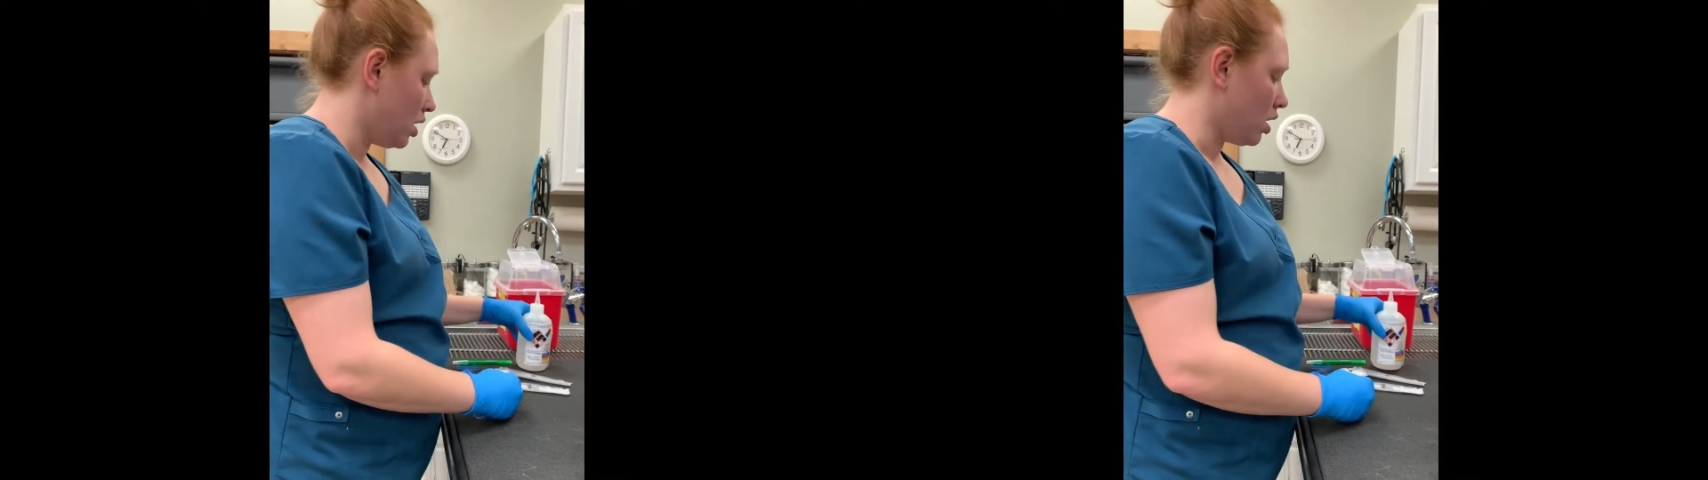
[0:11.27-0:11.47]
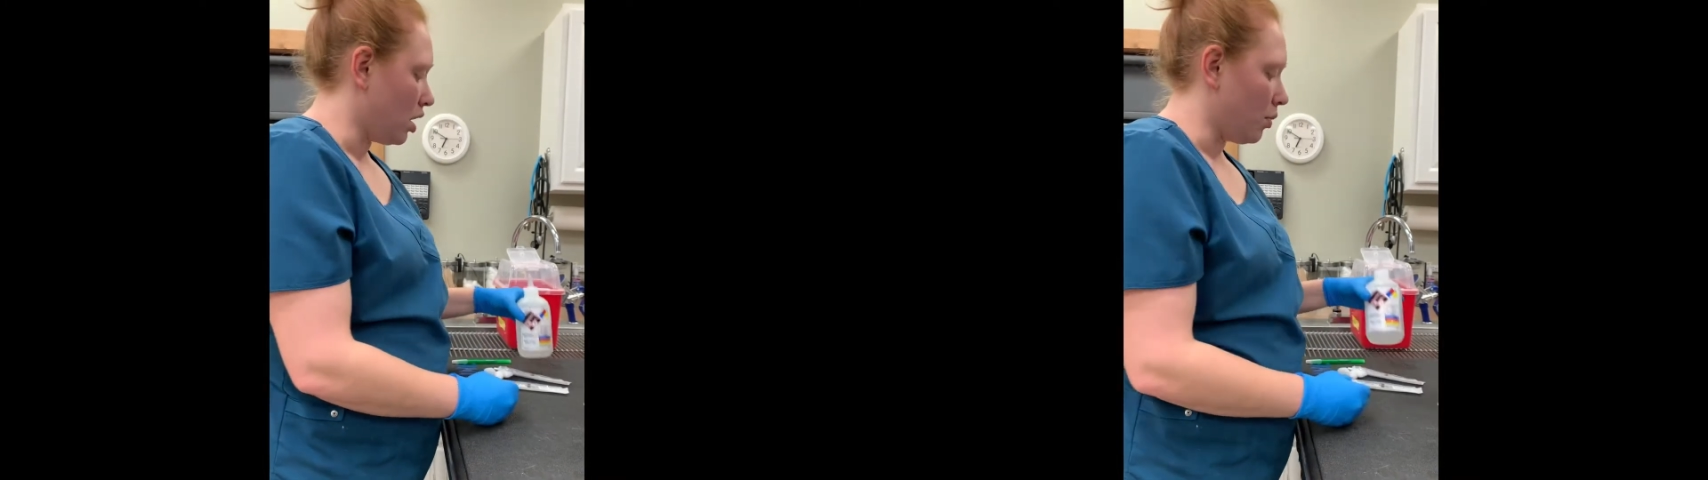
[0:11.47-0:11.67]

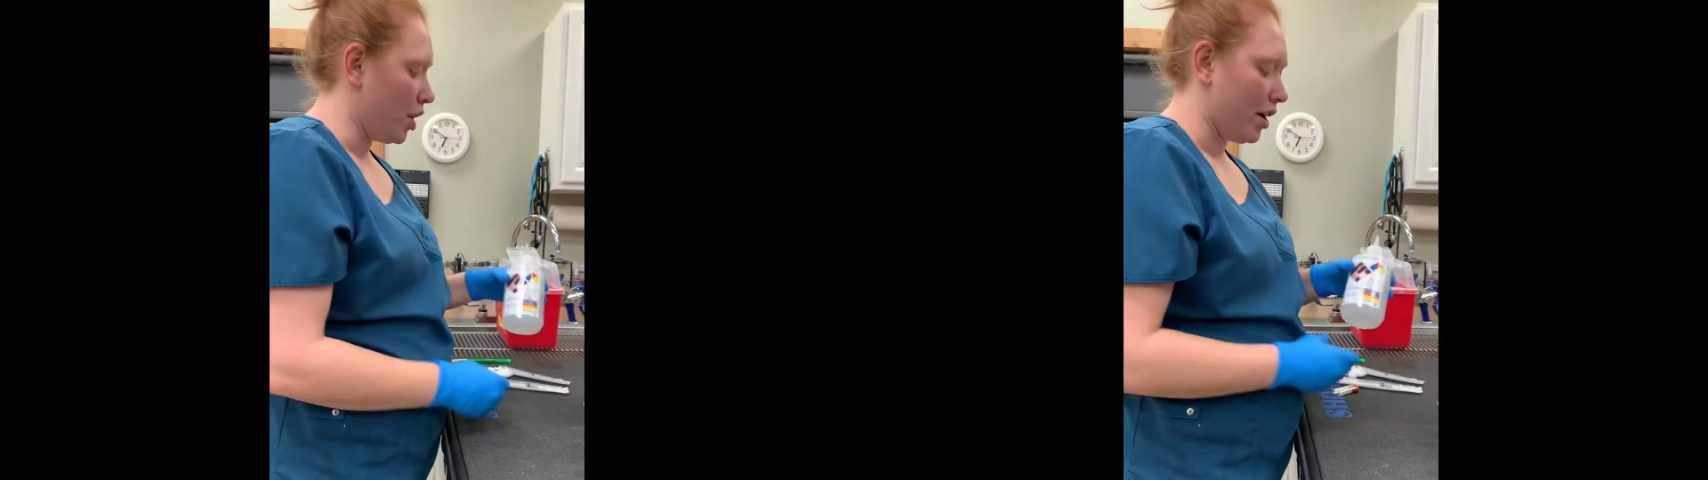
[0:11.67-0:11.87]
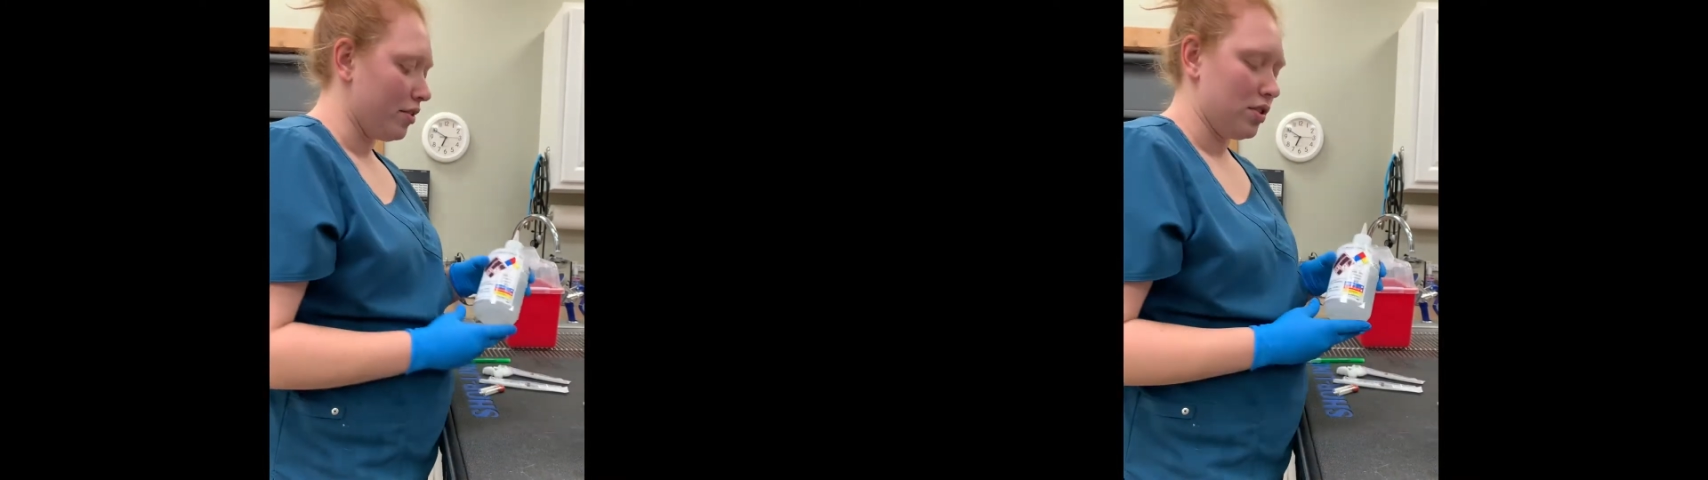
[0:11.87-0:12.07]
Uh, we
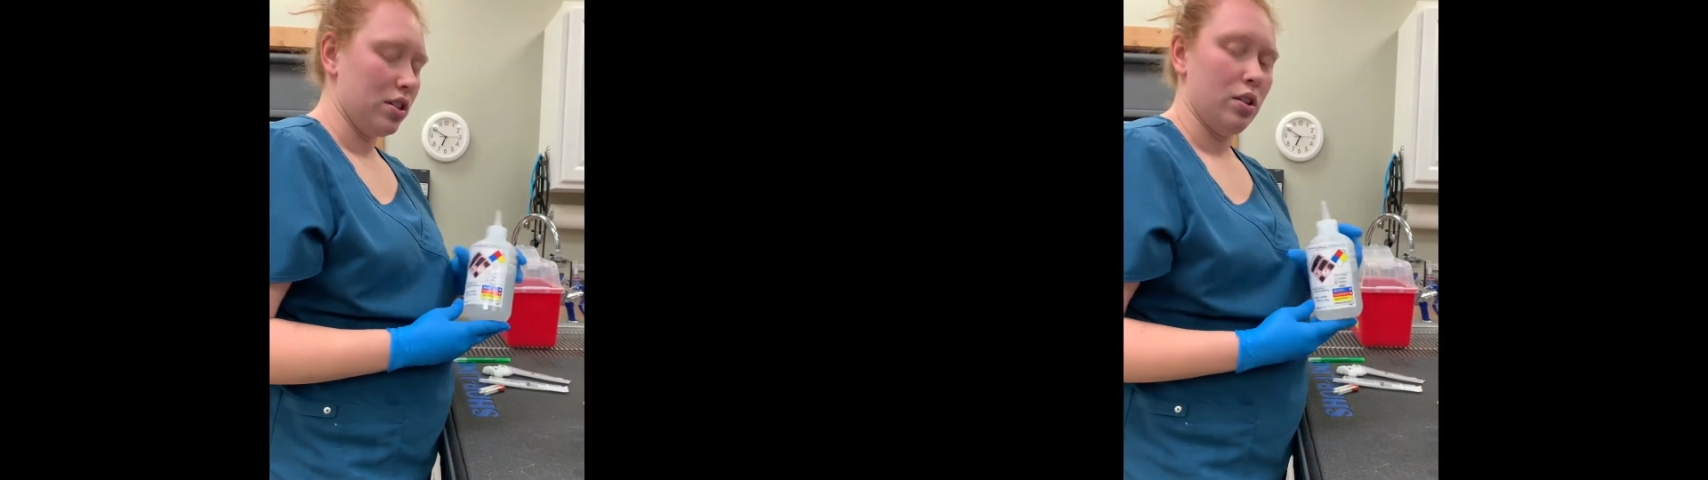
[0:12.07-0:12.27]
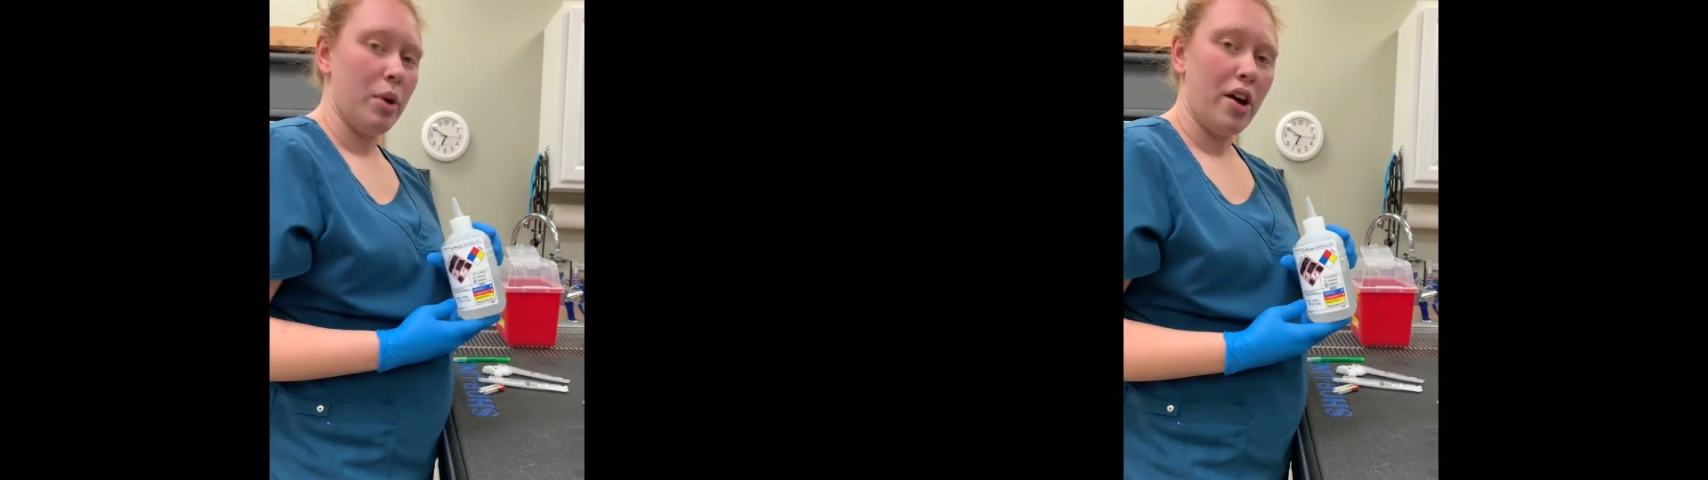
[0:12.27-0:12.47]
have
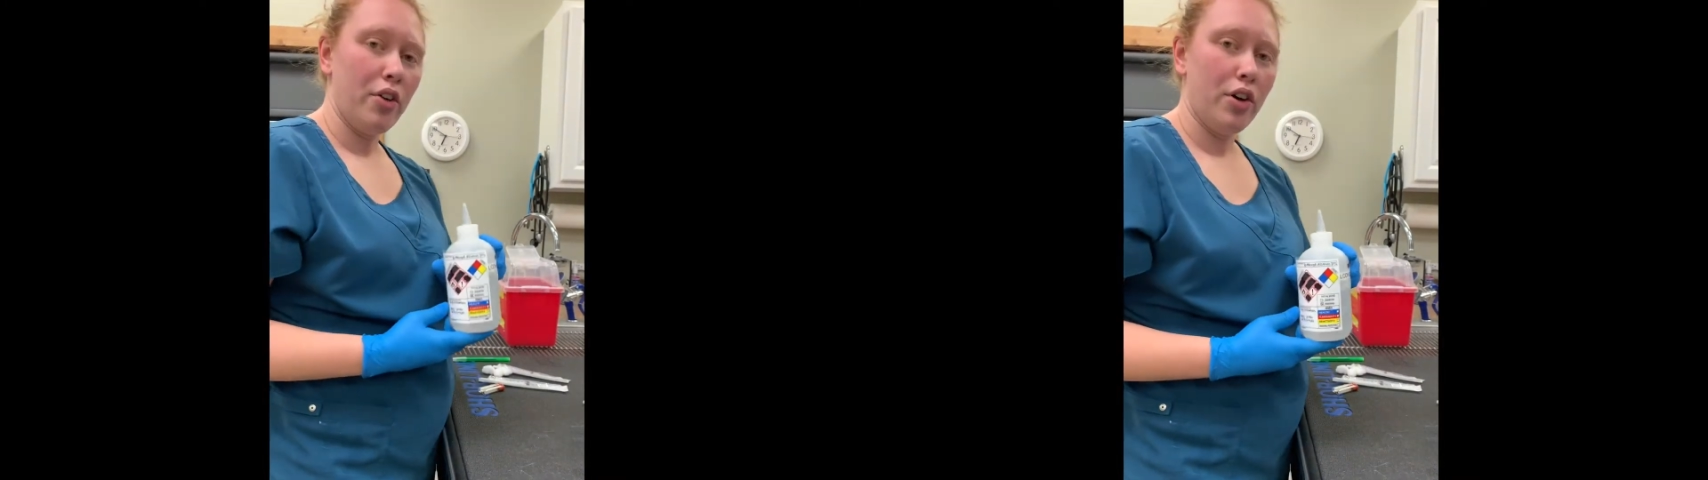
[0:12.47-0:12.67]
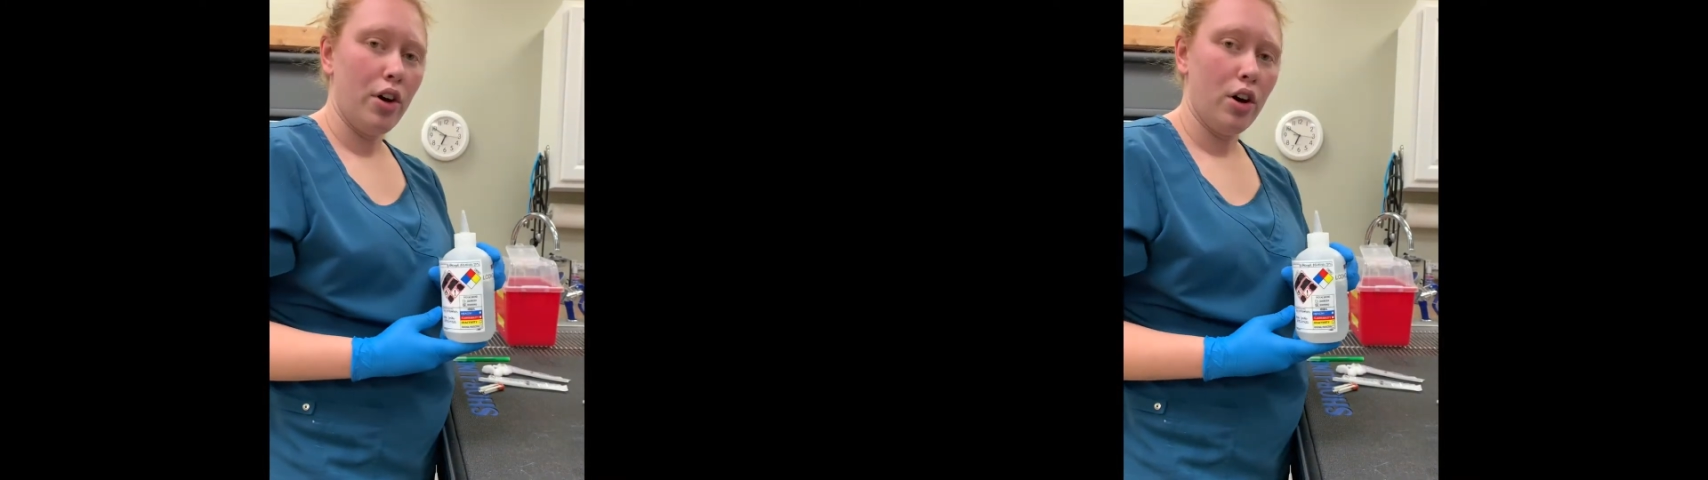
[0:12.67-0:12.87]
some
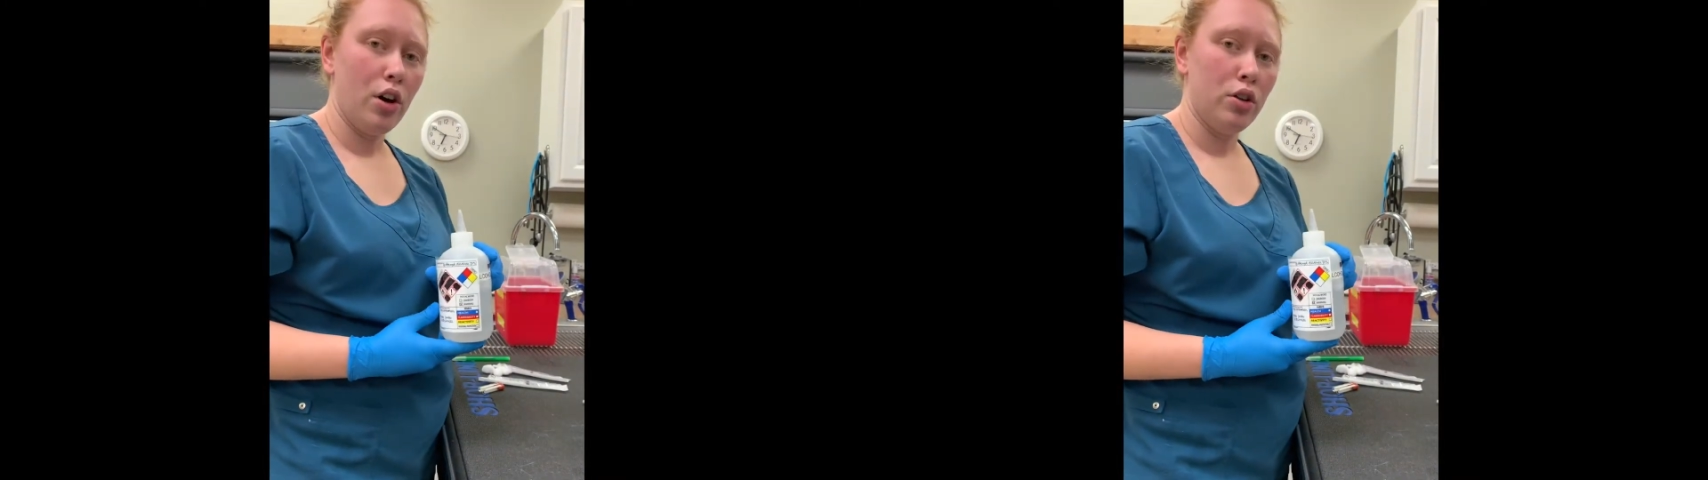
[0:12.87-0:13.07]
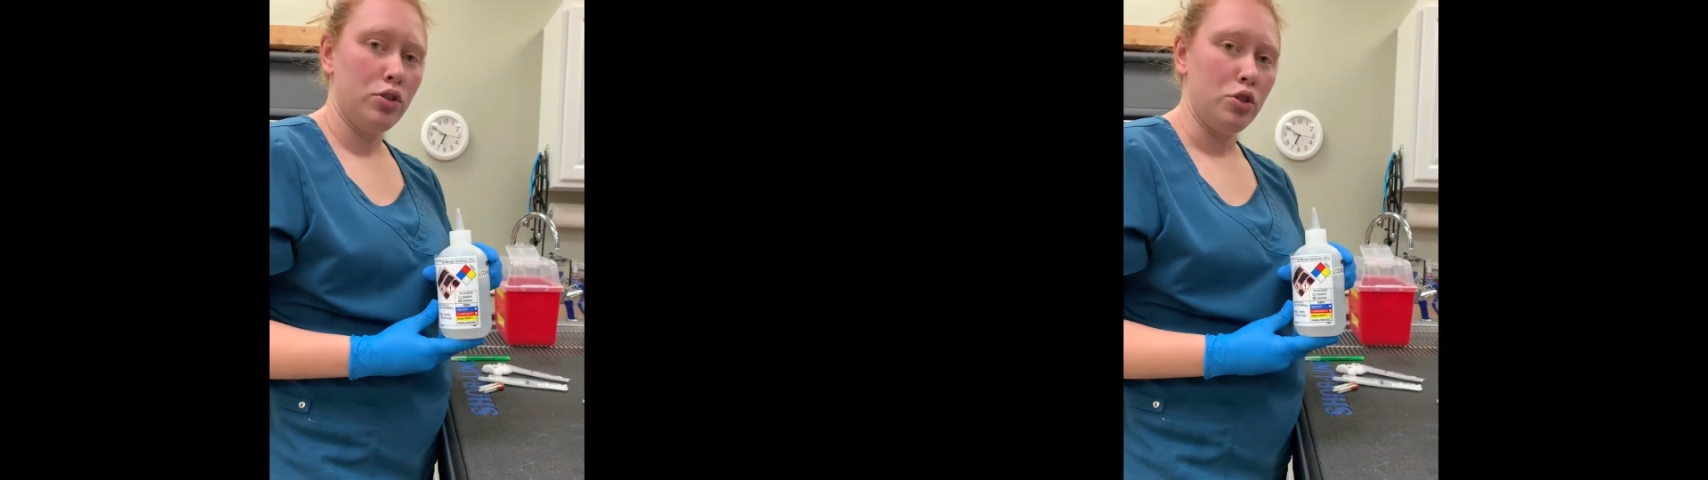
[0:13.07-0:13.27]

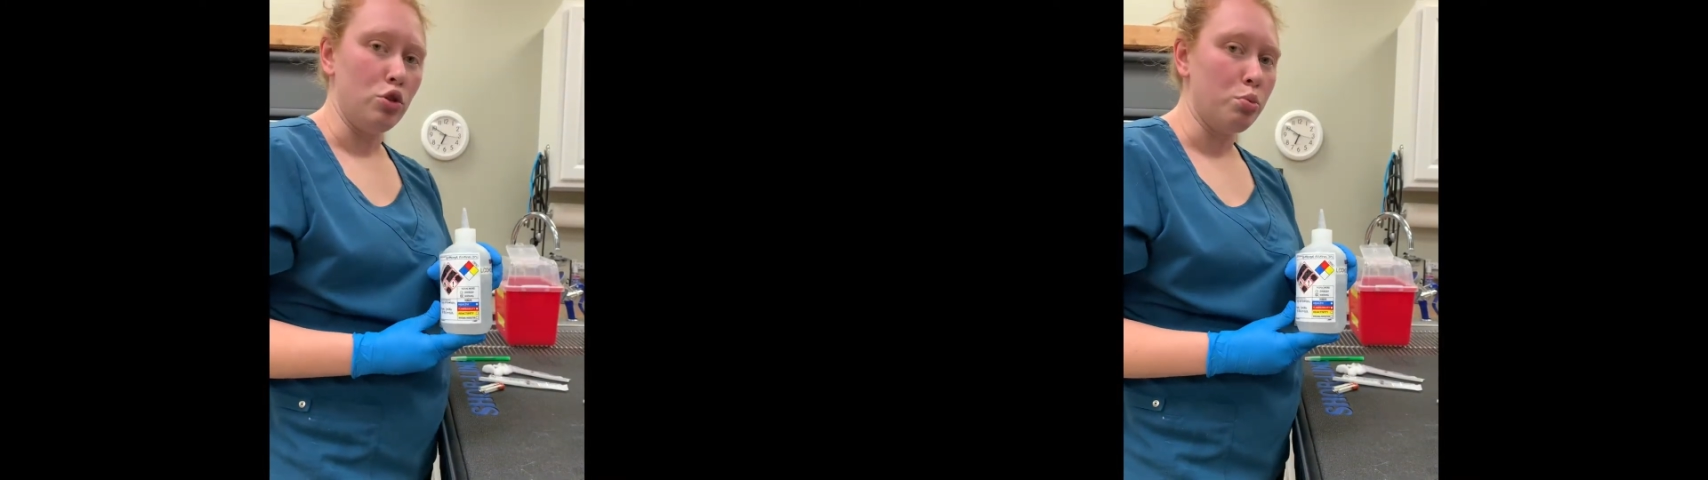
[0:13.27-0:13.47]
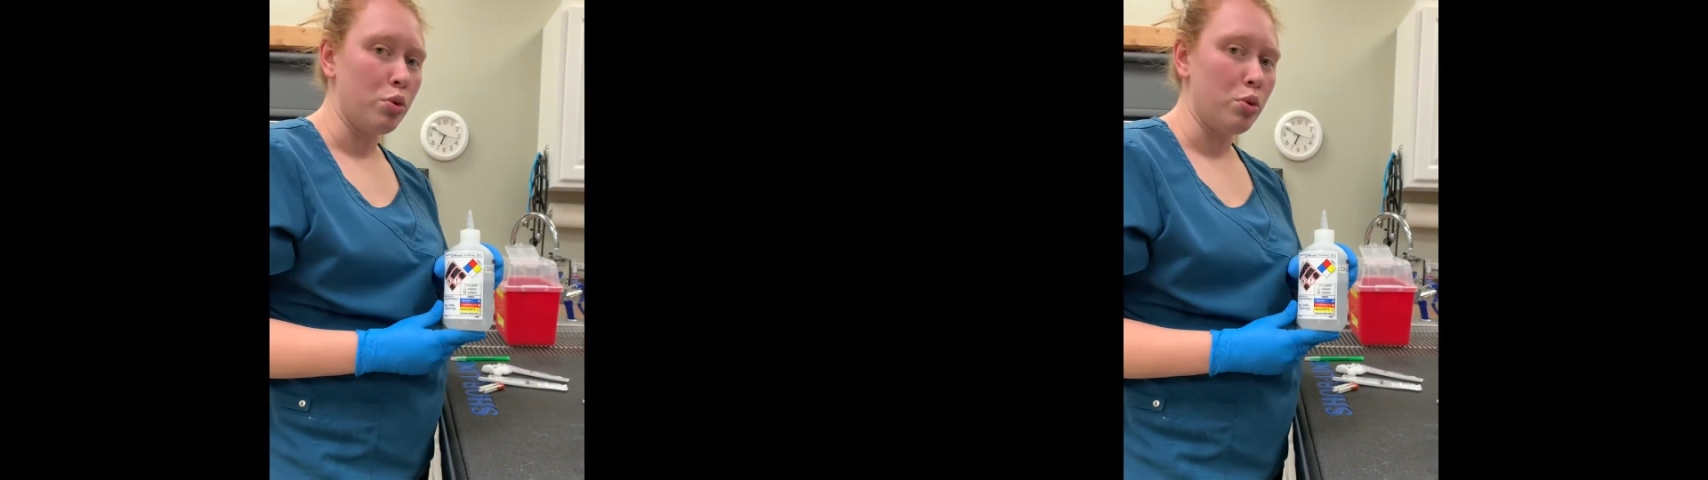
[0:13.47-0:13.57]
alcohol to